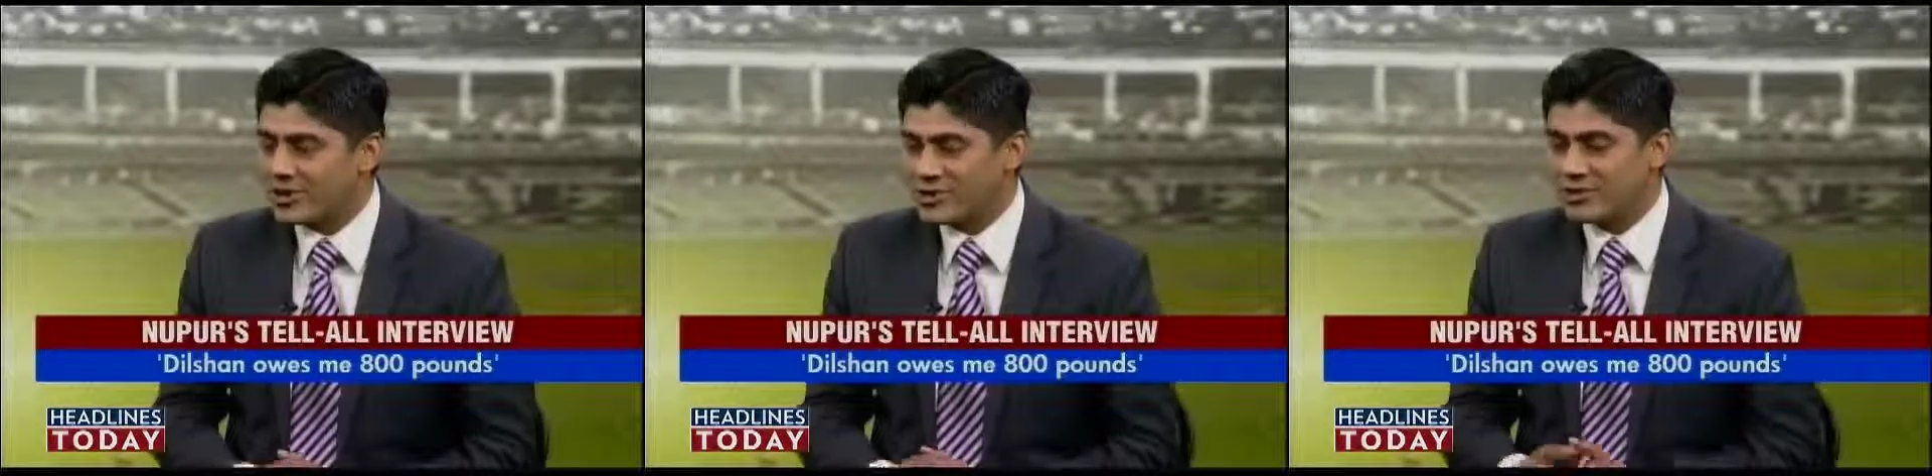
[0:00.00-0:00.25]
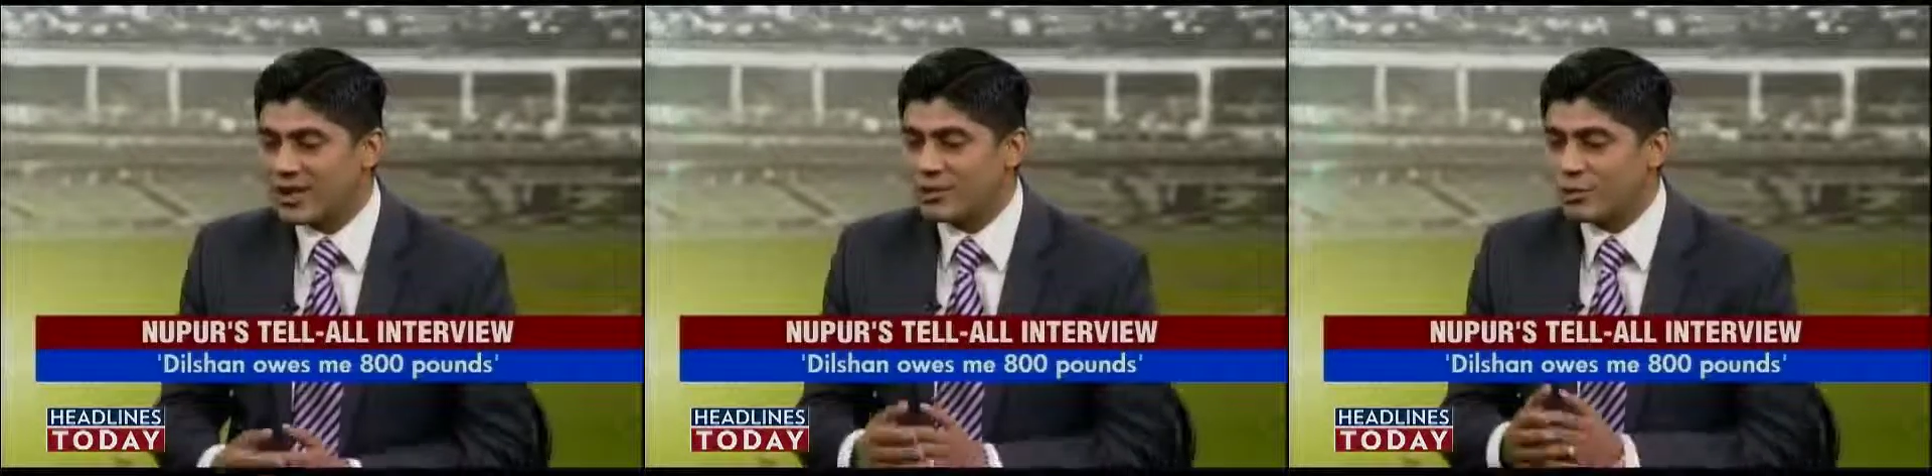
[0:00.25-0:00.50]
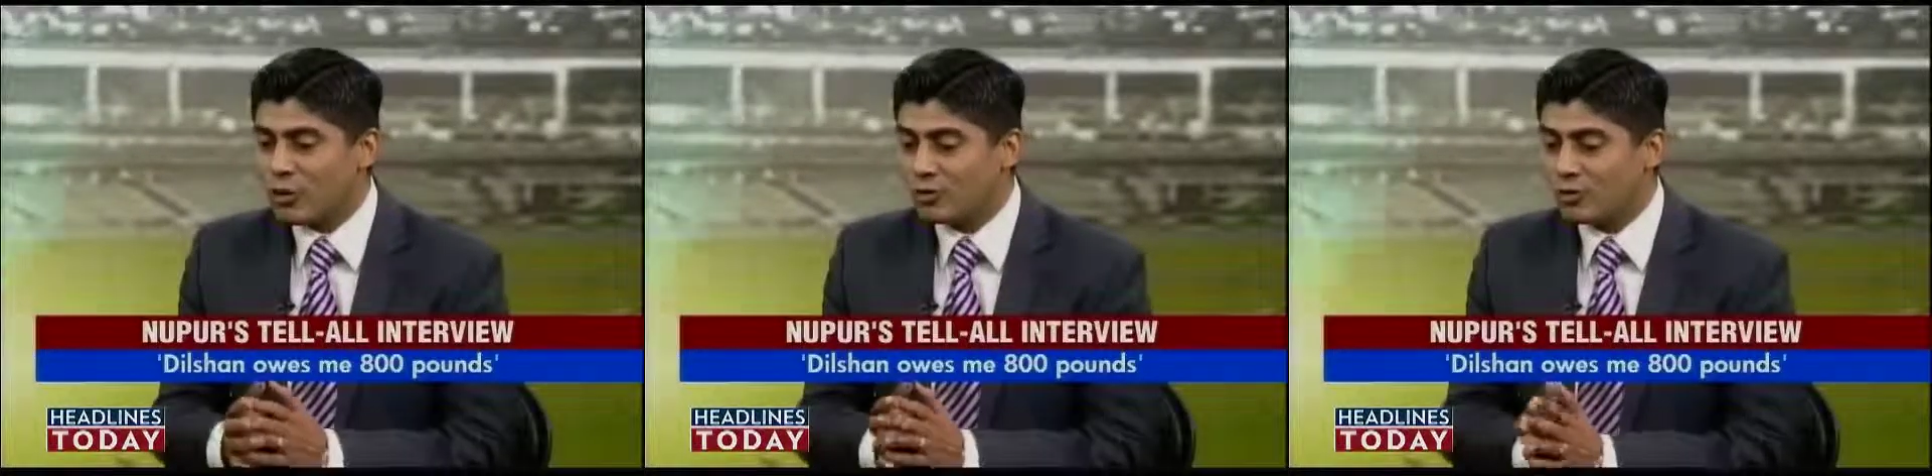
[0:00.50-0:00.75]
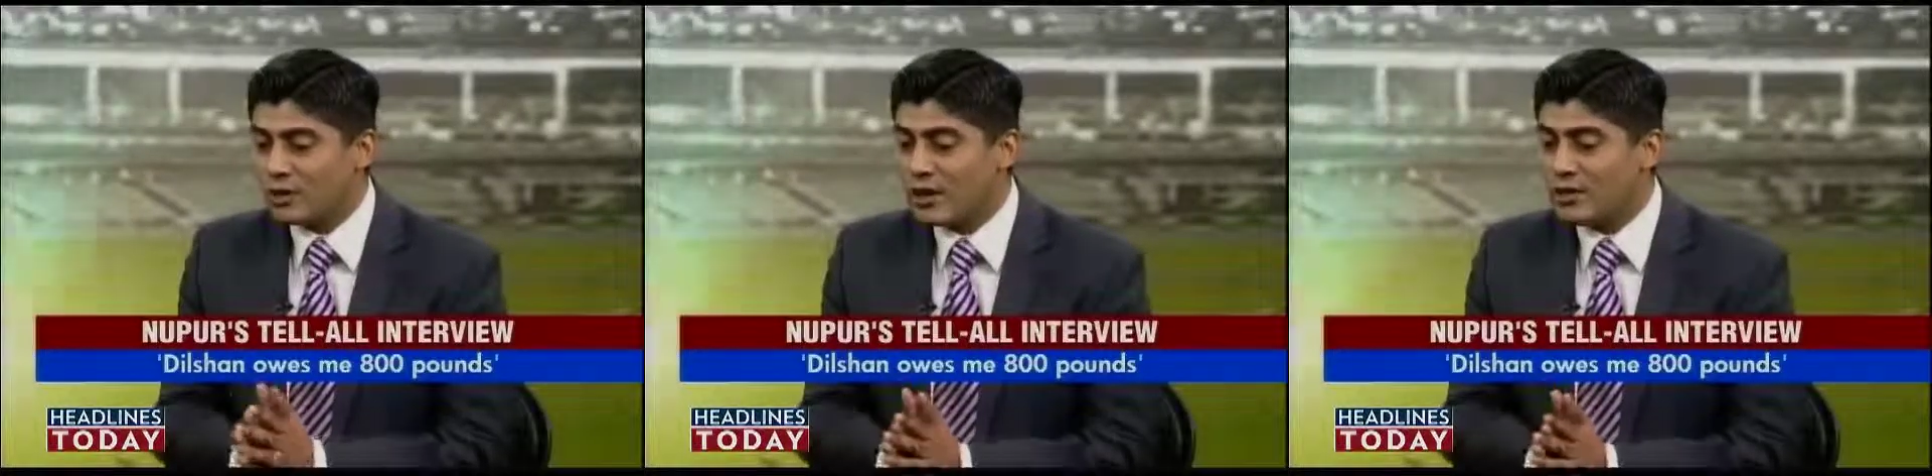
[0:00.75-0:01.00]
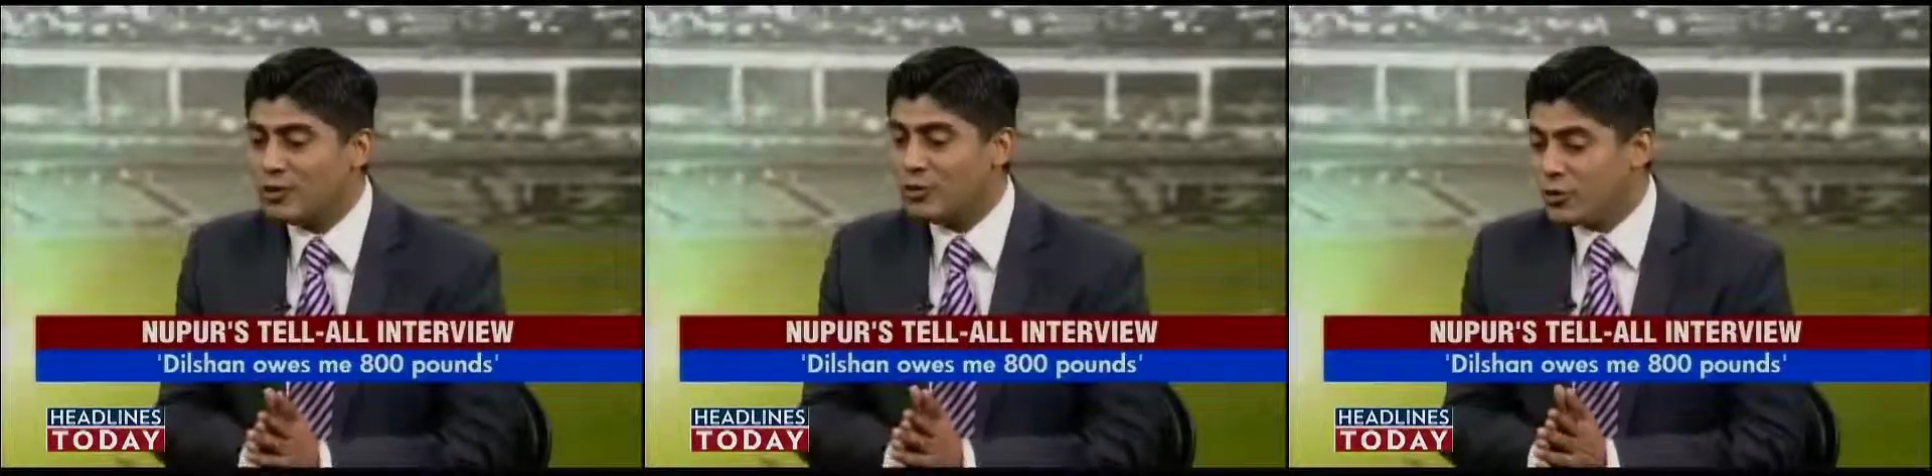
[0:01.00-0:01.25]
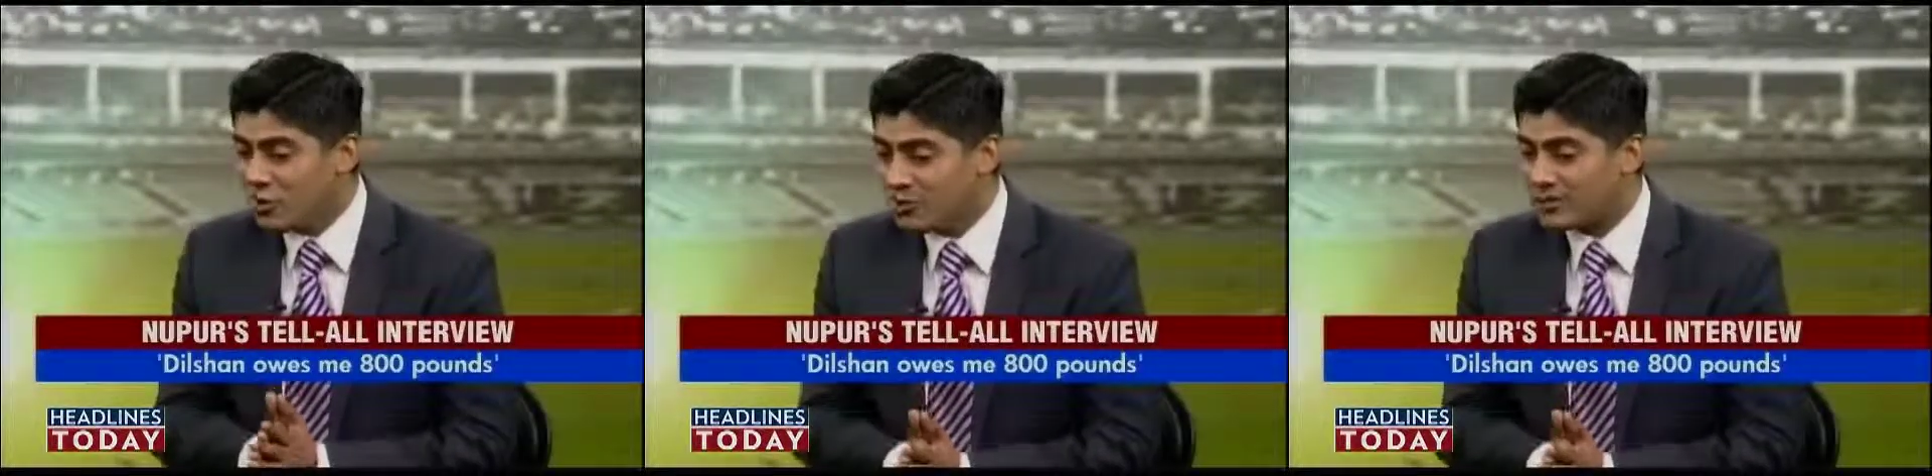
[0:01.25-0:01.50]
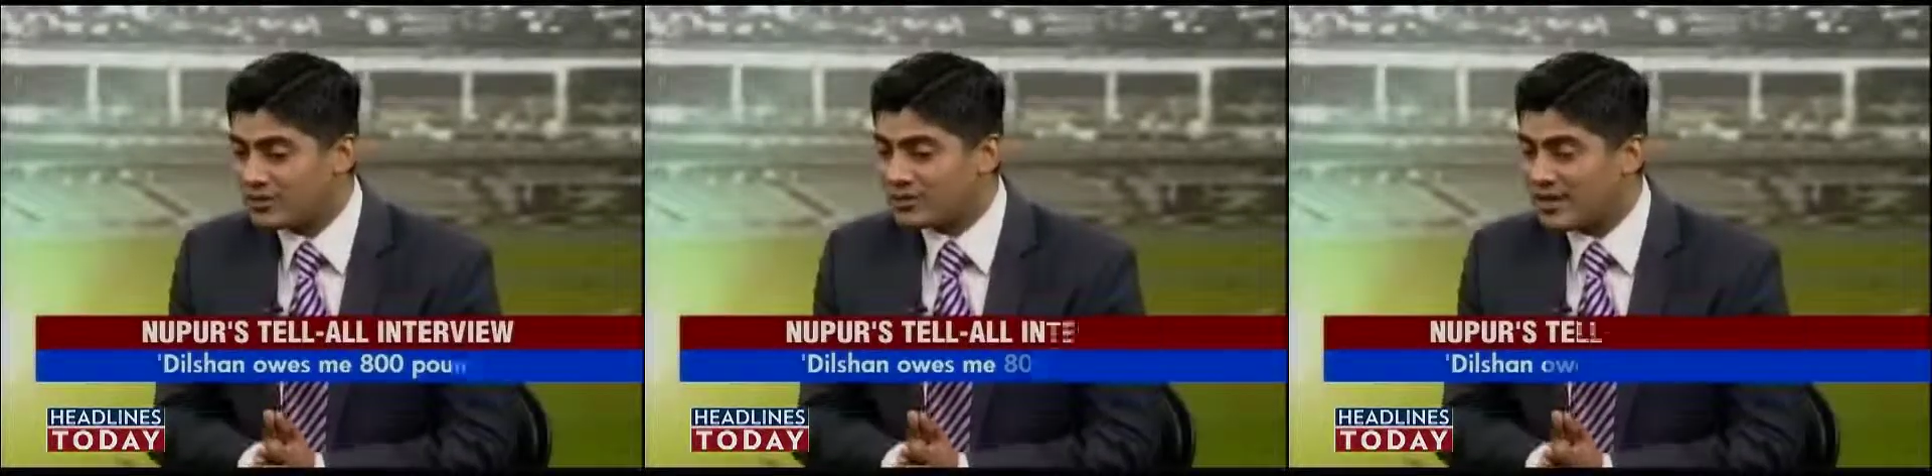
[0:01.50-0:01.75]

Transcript: you said you not only knew